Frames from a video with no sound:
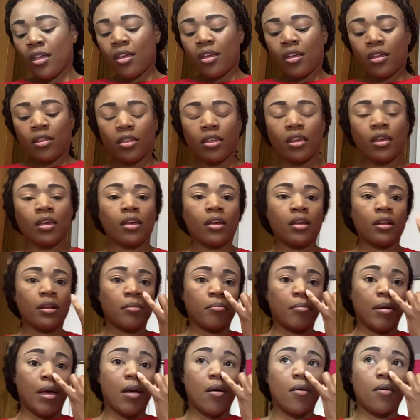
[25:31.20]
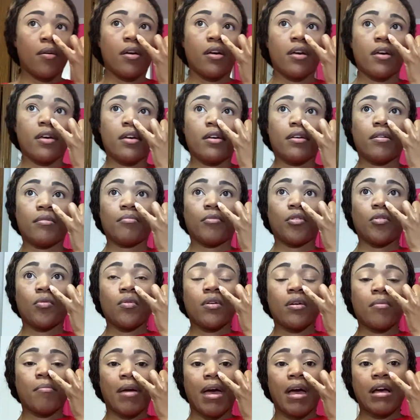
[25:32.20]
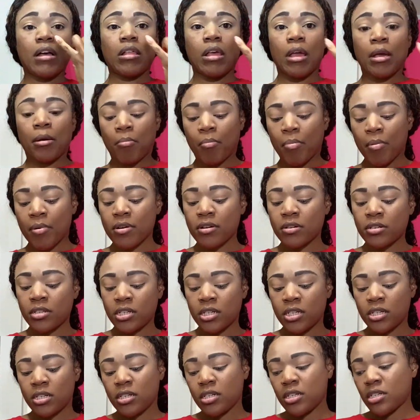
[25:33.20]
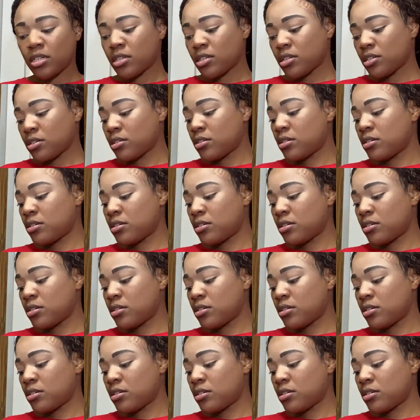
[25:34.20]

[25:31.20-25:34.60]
Thinking about going back like bartending,